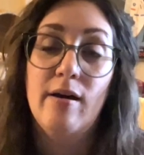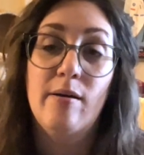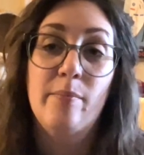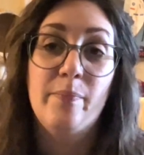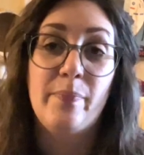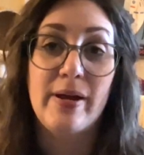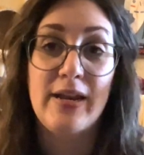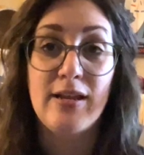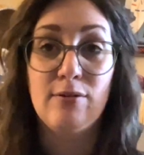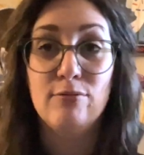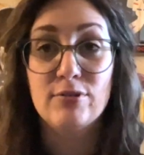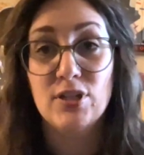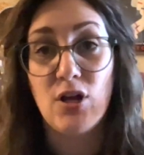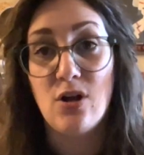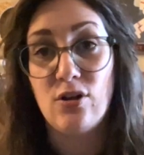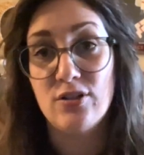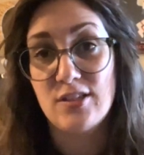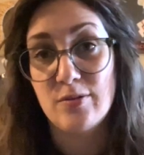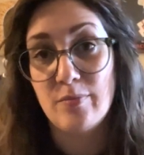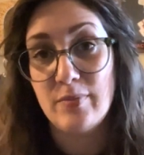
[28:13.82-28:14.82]
but it was
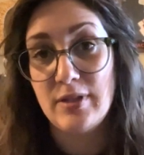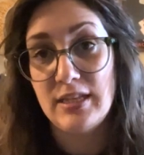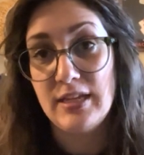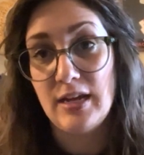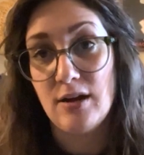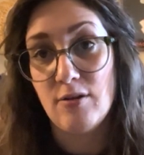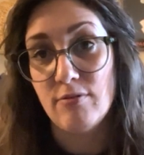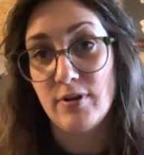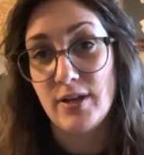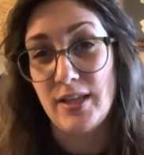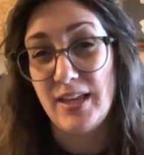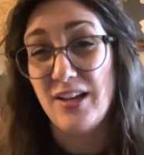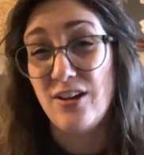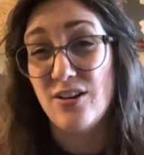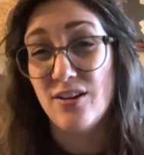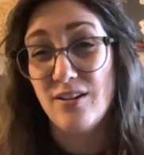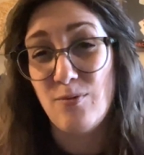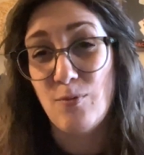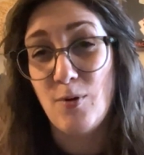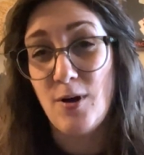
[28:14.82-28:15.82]
ultimately a really
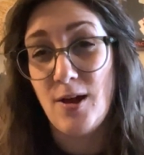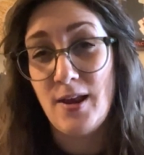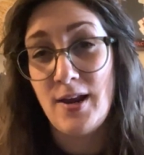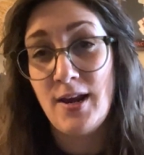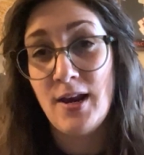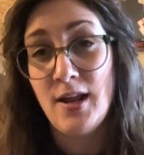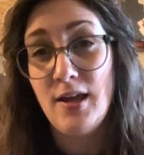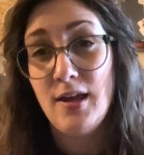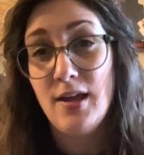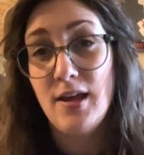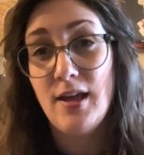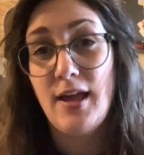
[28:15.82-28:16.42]
good one.